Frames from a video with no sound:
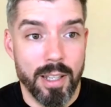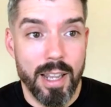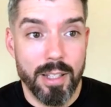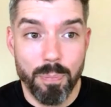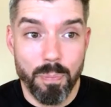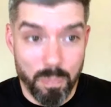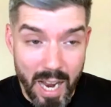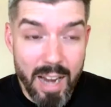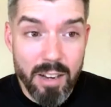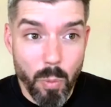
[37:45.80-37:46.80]
It's
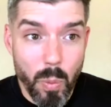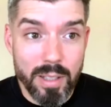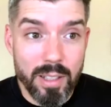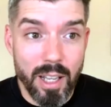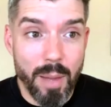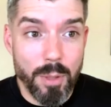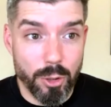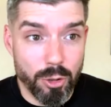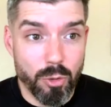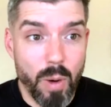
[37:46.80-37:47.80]
kind of what I'm
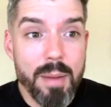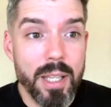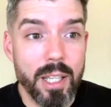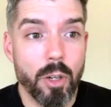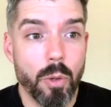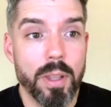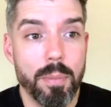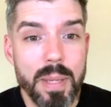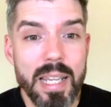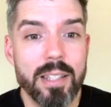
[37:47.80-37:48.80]
describing here with
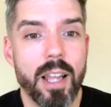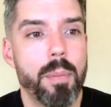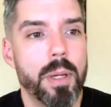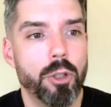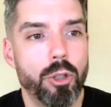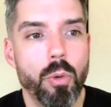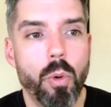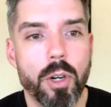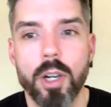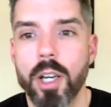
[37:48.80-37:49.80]
the peace. I'm
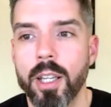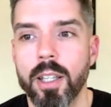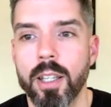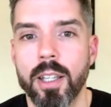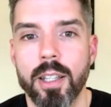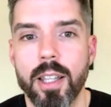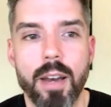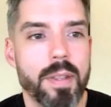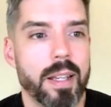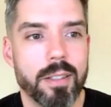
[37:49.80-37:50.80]
assured that
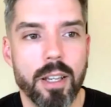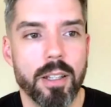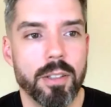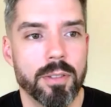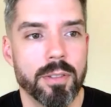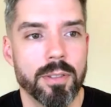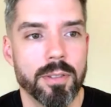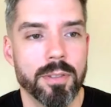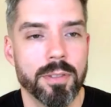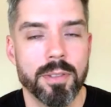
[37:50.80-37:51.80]
everything's good.
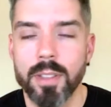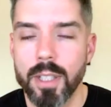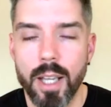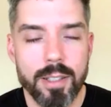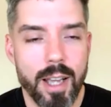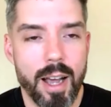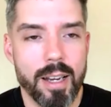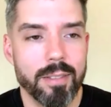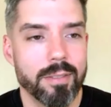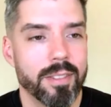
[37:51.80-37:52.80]
God's got
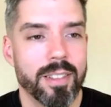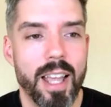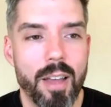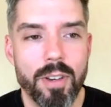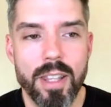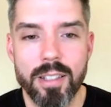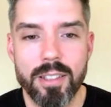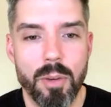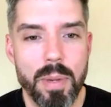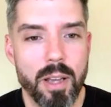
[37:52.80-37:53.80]
it. Everything's
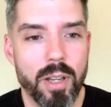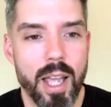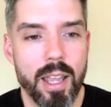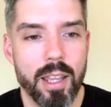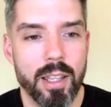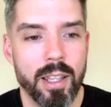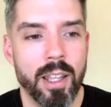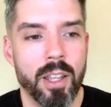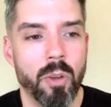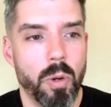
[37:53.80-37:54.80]
going to be okay.
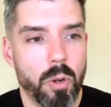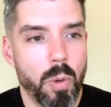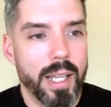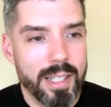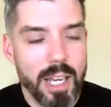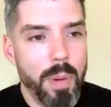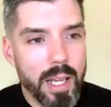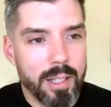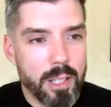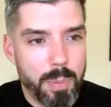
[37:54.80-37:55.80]
Real quick, has
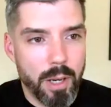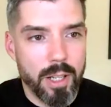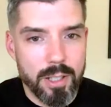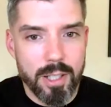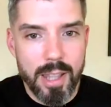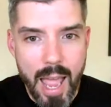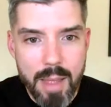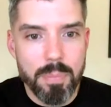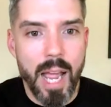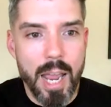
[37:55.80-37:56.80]
anybody experienced
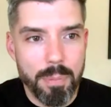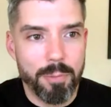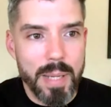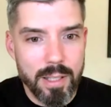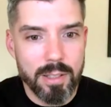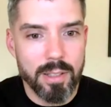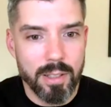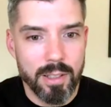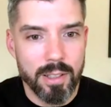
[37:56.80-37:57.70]
that type of peace?